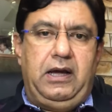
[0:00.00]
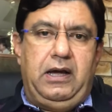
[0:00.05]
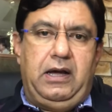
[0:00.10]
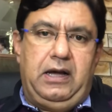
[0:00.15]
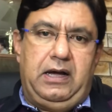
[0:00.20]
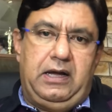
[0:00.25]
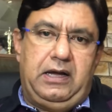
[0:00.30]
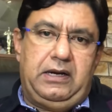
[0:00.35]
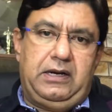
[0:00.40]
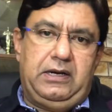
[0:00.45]

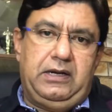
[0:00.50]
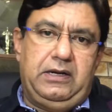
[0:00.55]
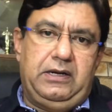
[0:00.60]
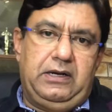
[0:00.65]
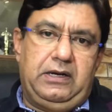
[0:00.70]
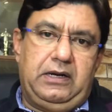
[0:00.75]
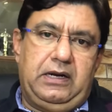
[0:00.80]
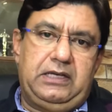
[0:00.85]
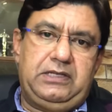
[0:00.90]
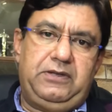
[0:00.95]
are
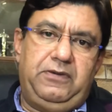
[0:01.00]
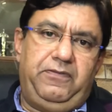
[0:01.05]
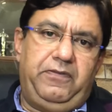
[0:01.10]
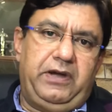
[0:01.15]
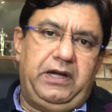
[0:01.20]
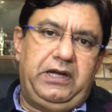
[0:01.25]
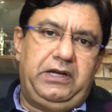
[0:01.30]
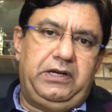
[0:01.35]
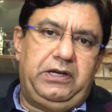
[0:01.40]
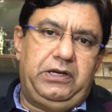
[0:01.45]

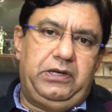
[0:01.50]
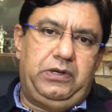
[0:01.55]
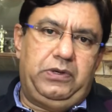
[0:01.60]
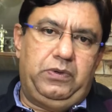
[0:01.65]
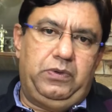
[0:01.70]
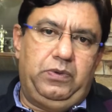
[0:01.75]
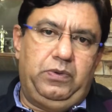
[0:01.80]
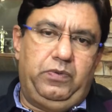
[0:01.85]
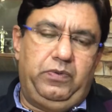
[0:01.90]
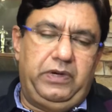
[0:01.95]
classified
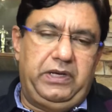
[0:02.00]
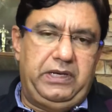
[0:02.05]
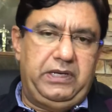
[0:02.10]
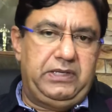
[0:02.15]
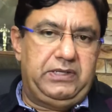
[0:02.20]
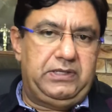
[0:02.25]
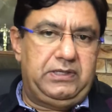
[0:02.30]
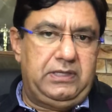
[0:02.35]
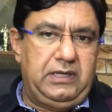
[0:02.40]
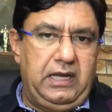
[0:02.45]
into
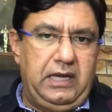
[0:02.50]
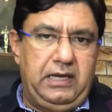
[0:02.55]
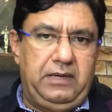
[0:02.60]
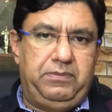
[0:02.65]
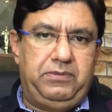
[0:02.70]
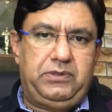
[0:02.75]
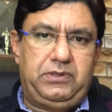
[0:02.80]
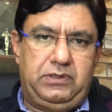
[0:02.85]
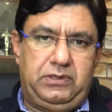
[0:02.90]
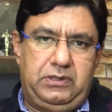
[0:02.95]
various
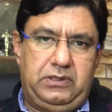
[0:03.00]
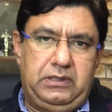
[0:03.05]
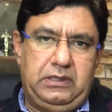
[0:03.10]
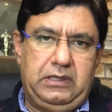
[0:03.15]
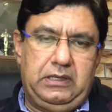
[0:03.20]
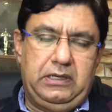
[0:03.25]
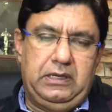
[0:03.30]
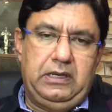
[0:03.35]
types.